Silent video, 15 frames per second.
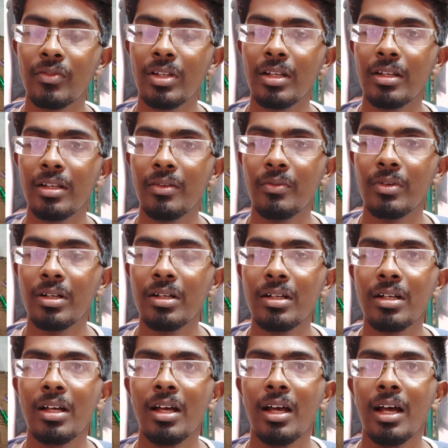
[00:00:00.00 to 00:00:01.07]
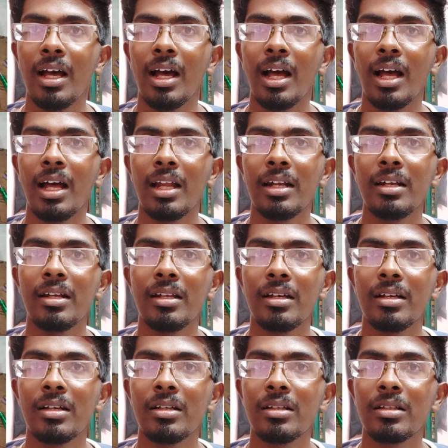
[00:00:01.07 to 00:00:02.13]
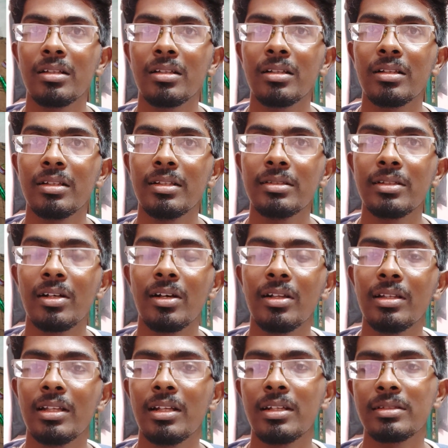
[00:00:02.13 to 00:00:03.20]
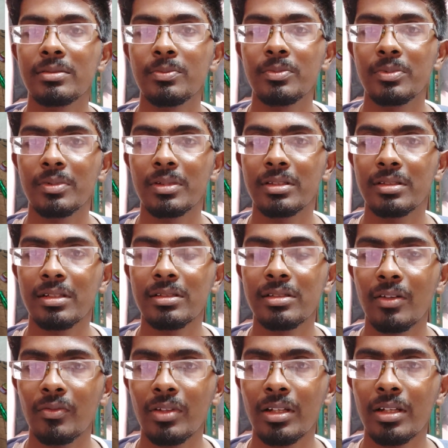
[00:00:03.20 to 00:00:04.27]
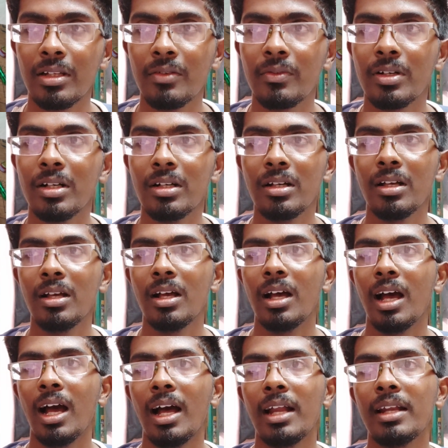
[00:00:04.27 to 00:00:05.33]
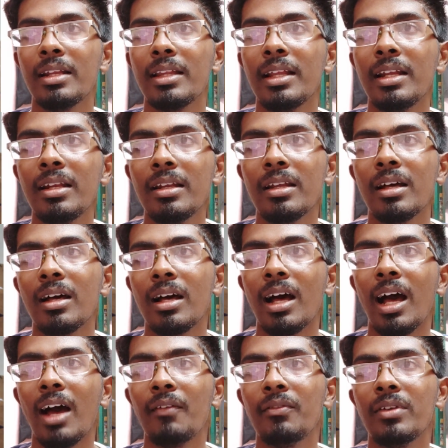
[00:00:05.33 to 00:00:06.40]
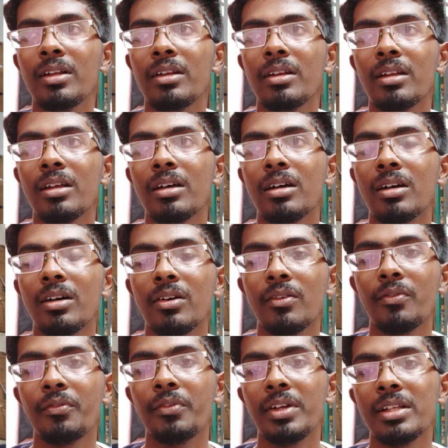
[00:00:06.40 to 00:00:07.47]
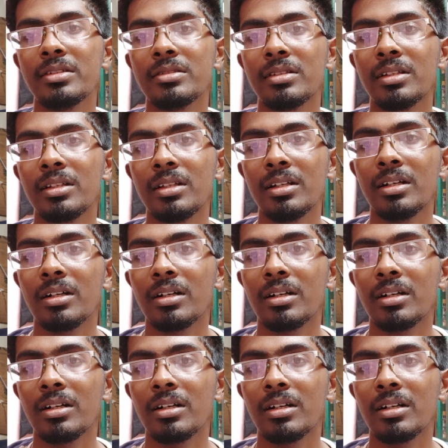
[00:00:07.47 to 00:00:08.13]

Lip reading: the rework, and these are all the results of the rework. And then after finishing